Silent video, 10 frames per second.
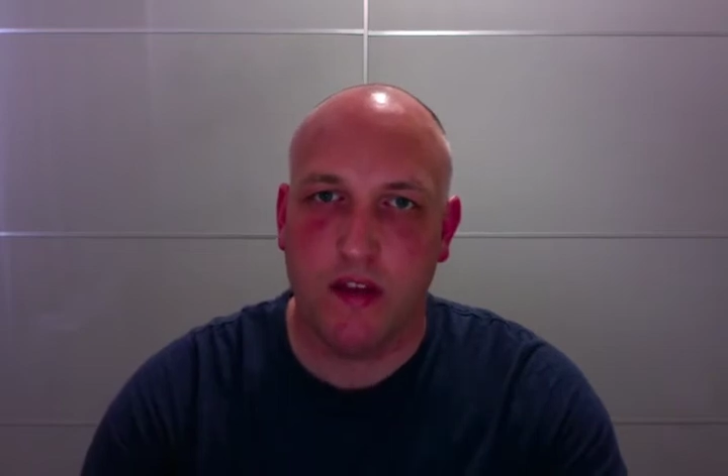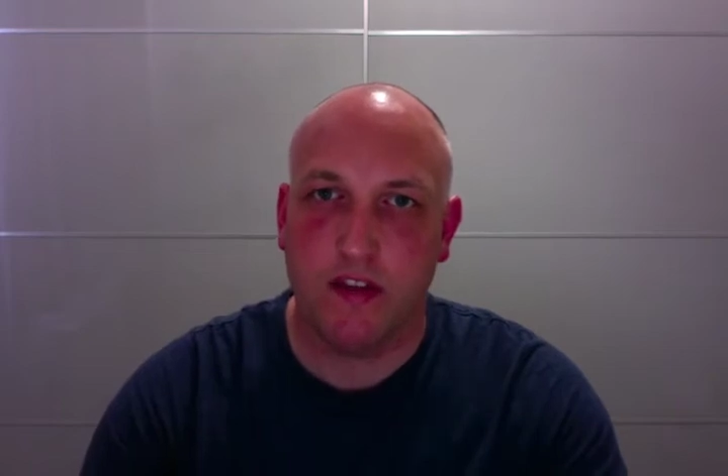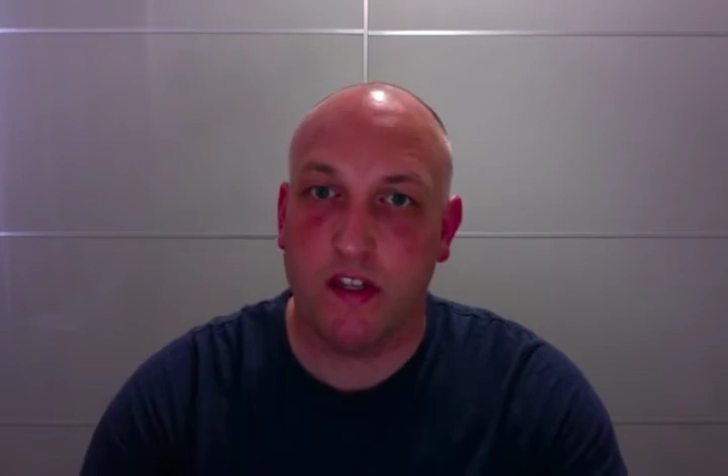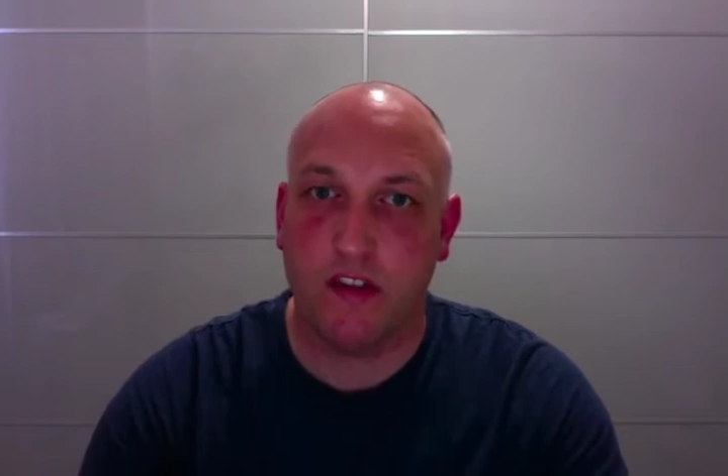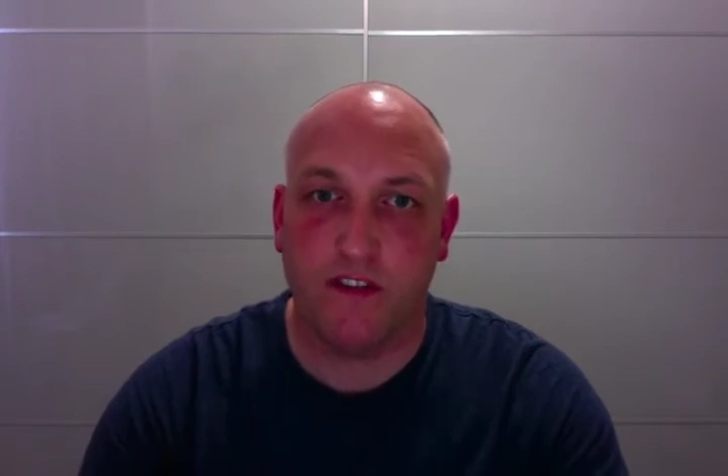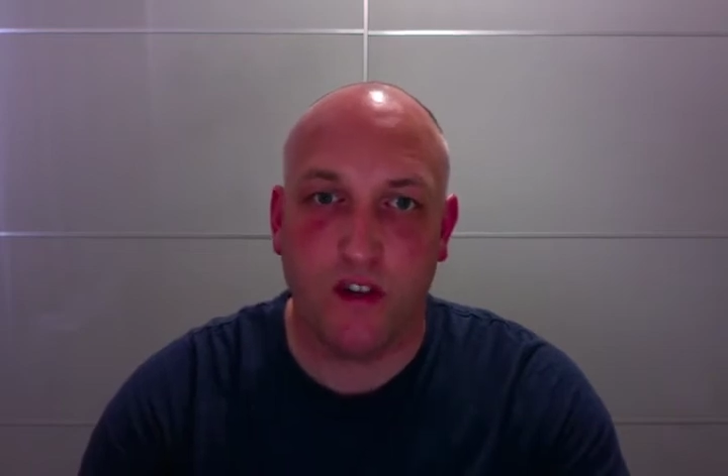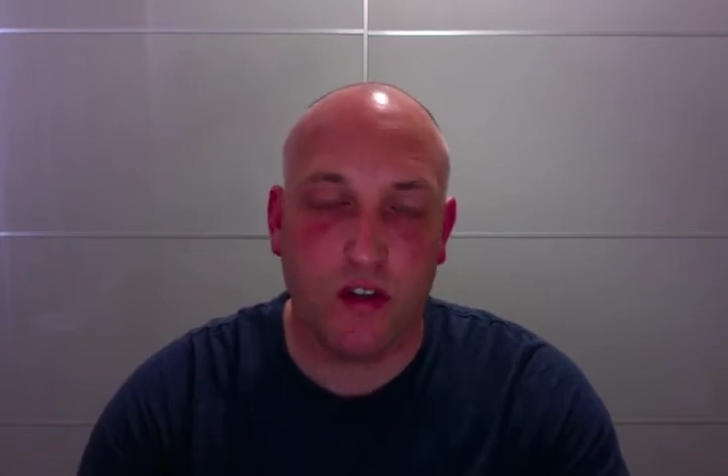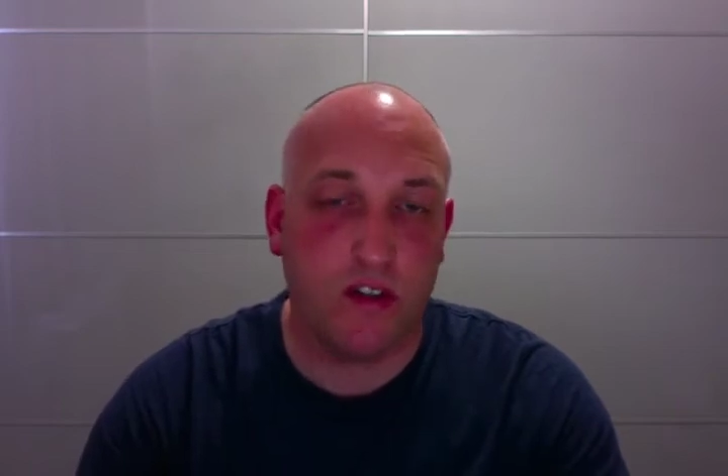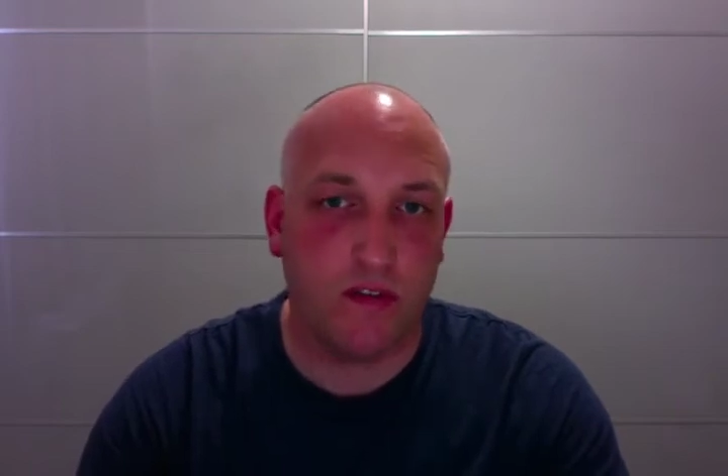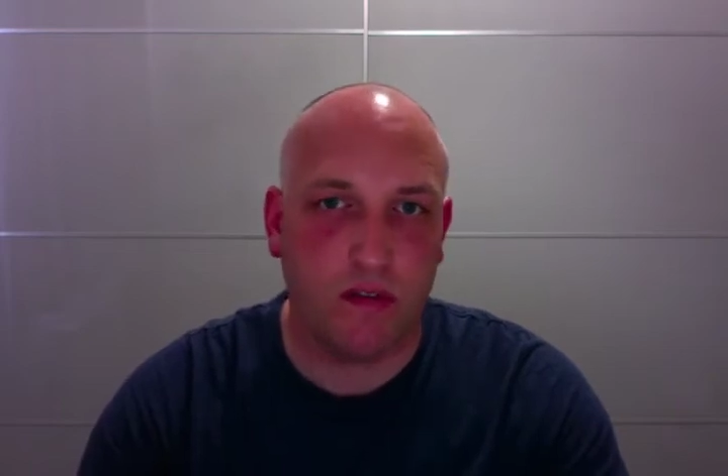This is the
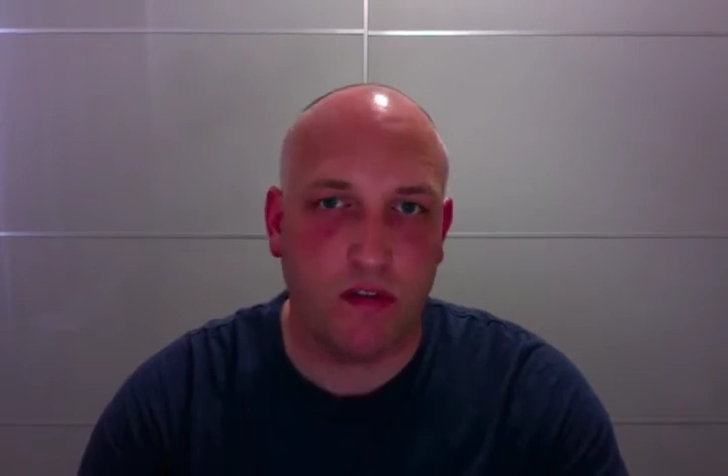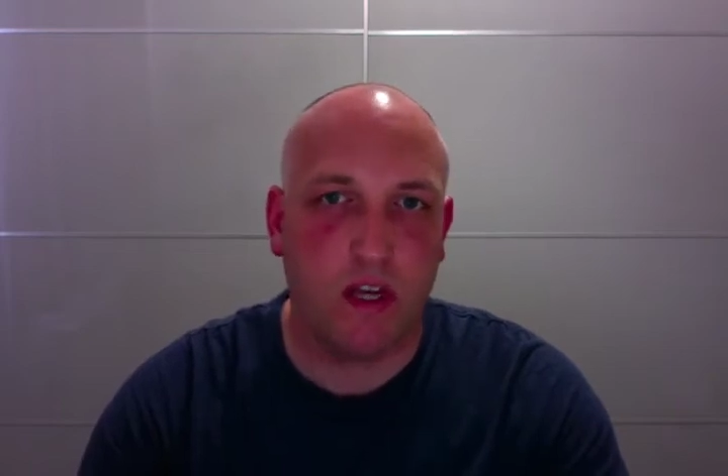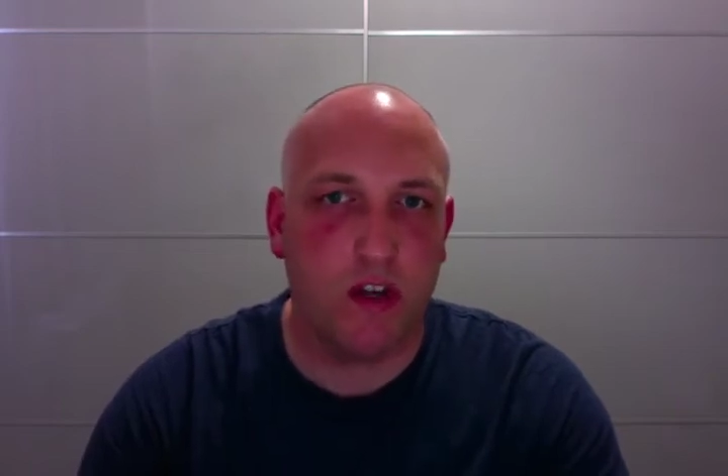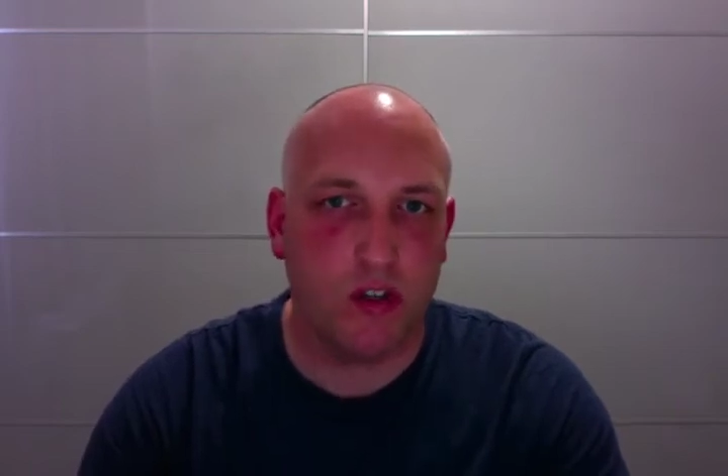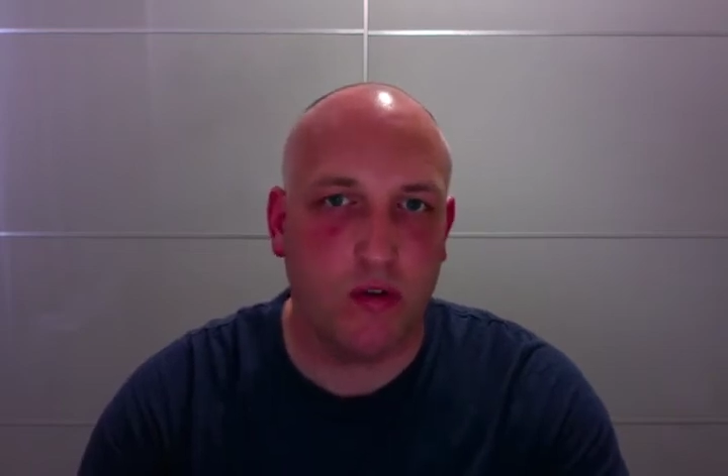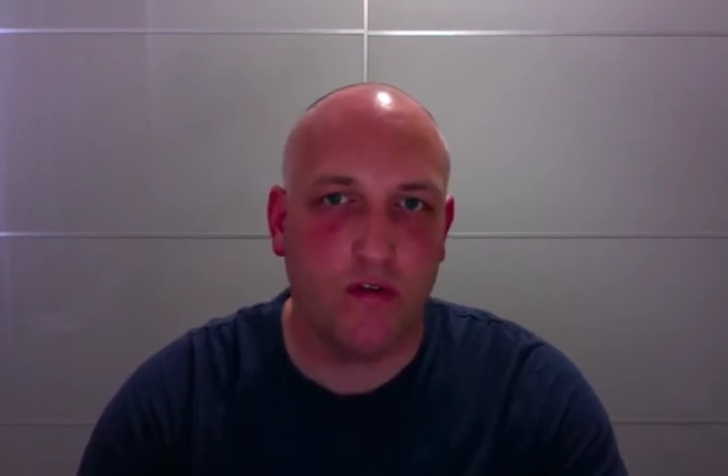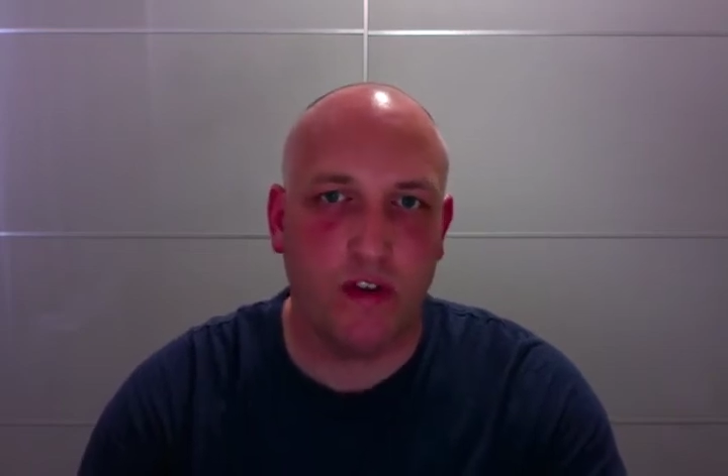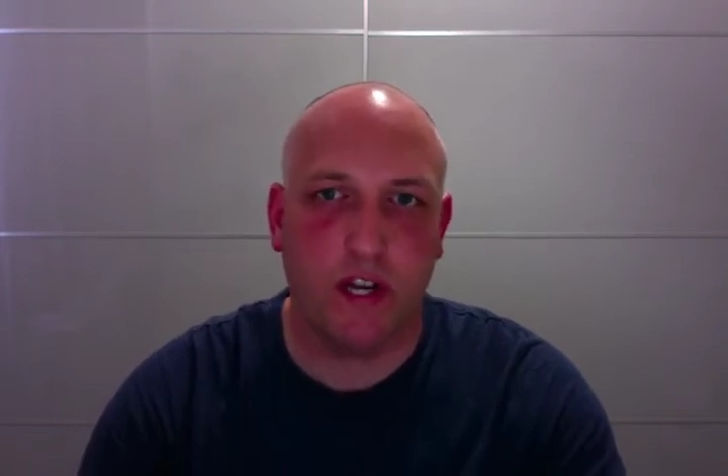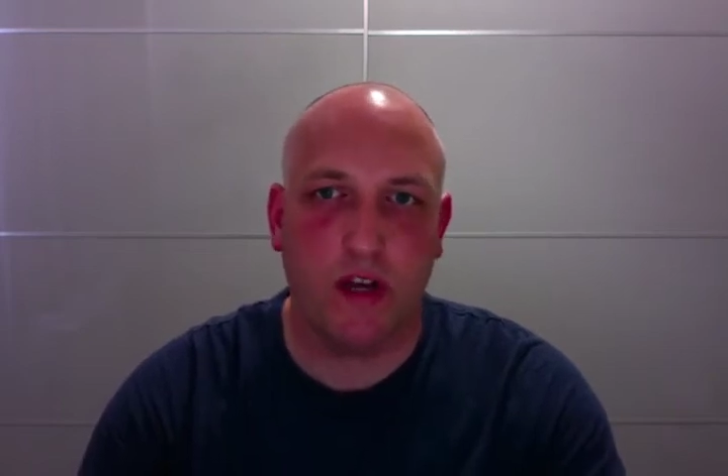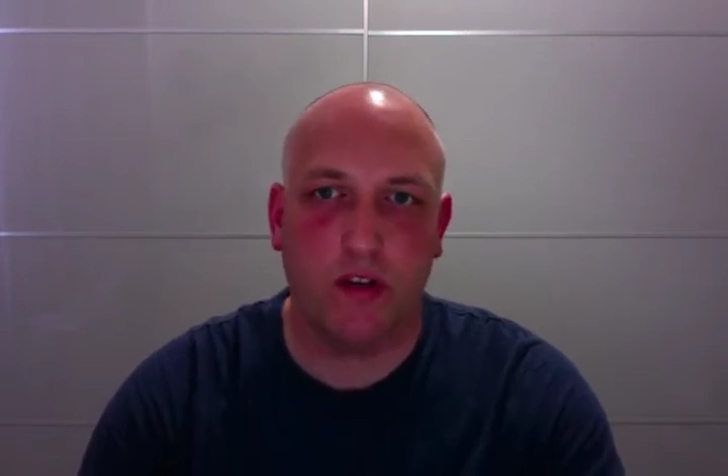first of 3 short
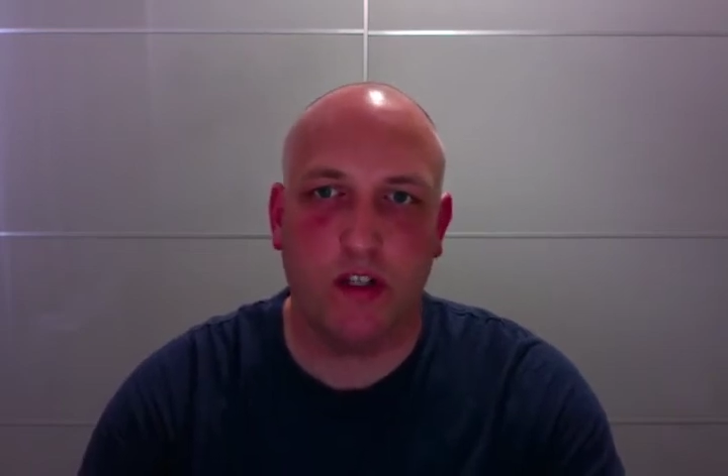videos